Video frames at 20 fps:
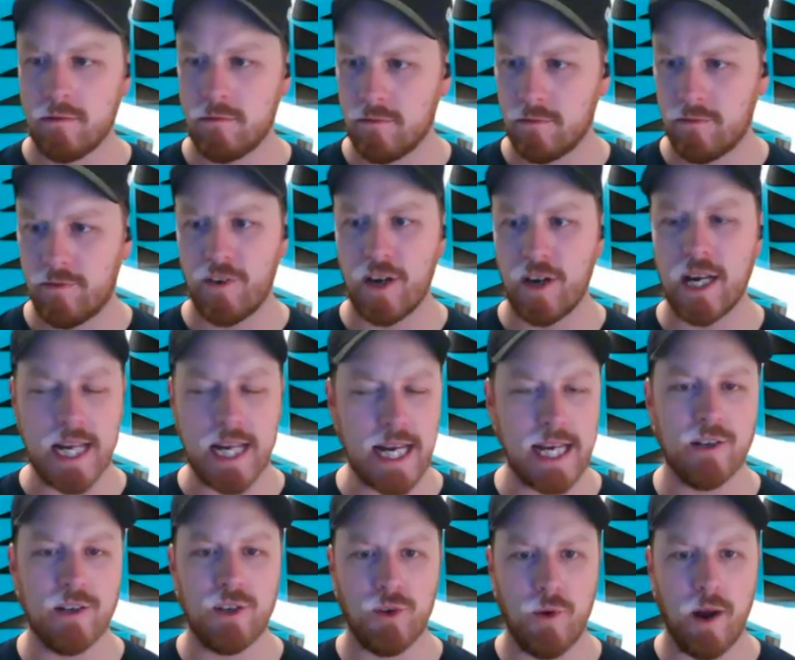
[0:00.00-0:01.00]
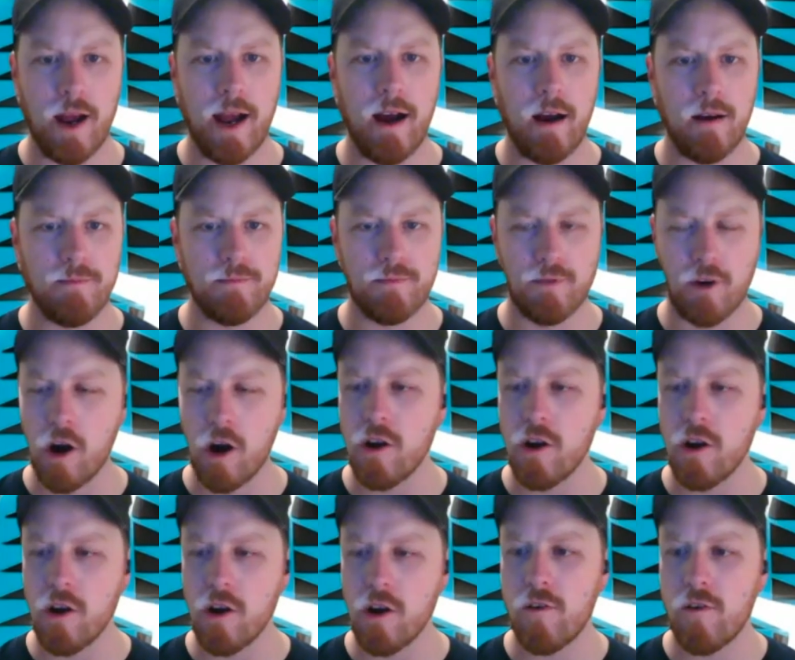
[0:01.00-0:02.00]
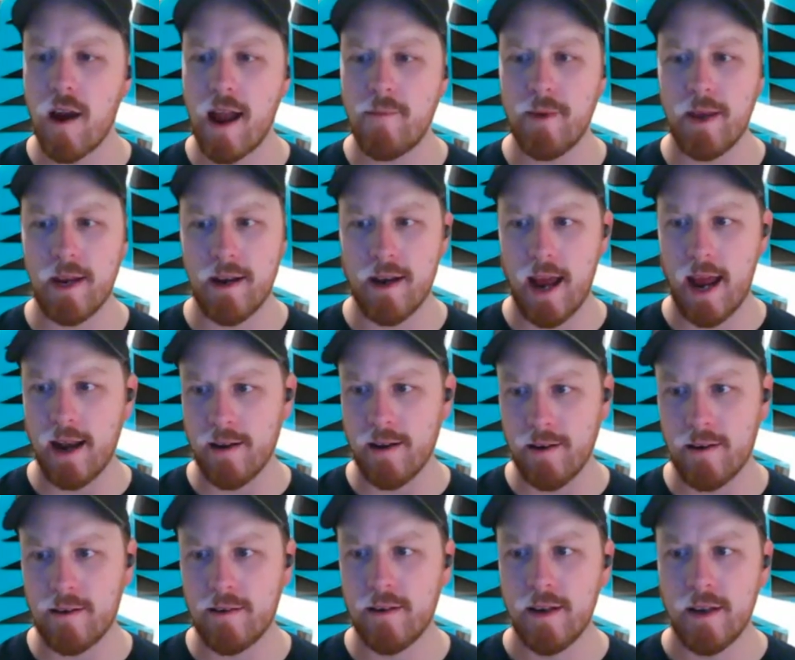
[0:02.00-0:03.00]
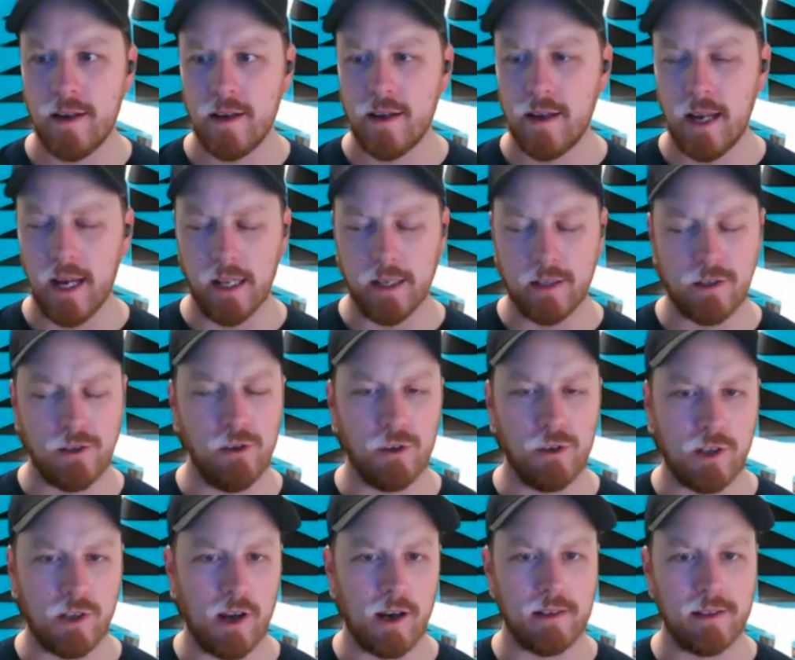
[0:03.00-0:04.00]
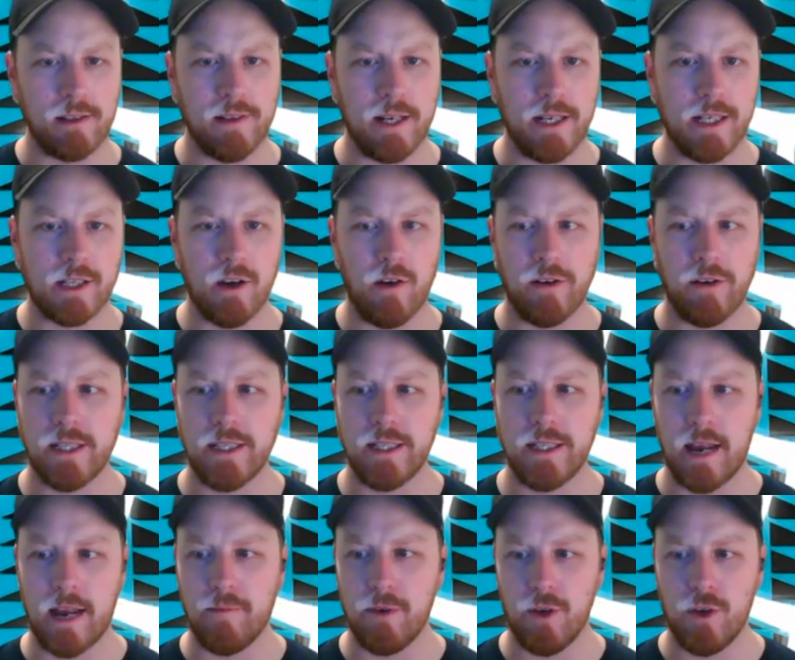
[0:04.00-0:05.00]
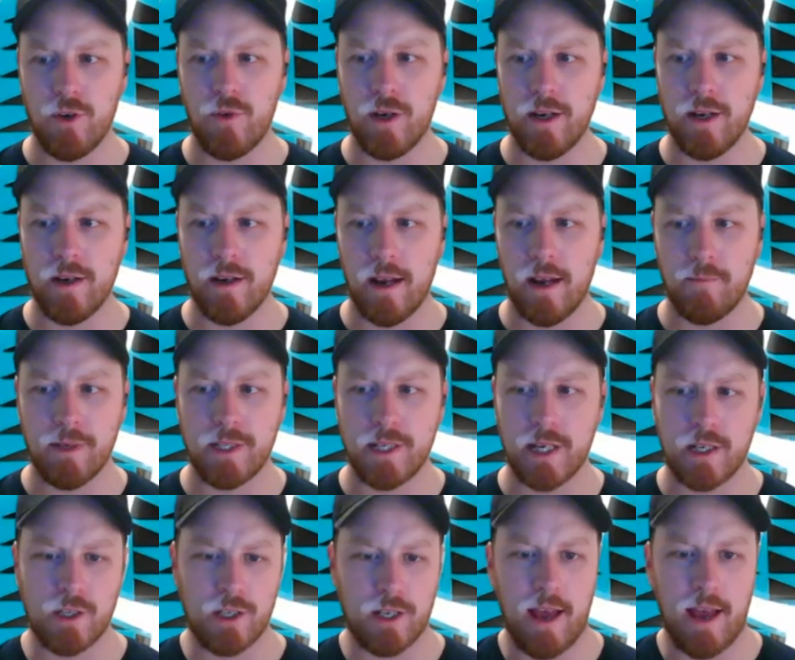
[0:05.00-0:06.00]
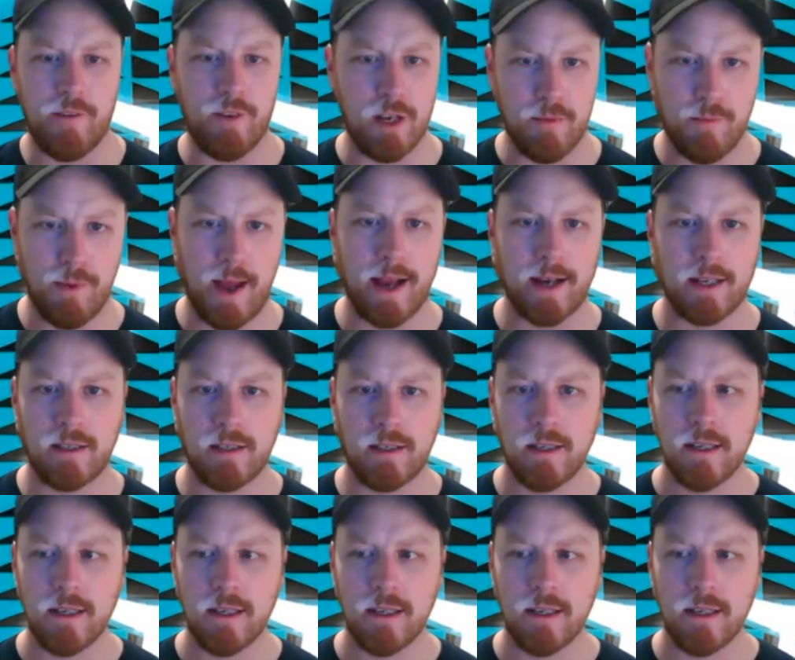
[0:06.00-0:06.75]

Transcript: fitting into our program. And it looks likely that he's going to debut and potentially have an impact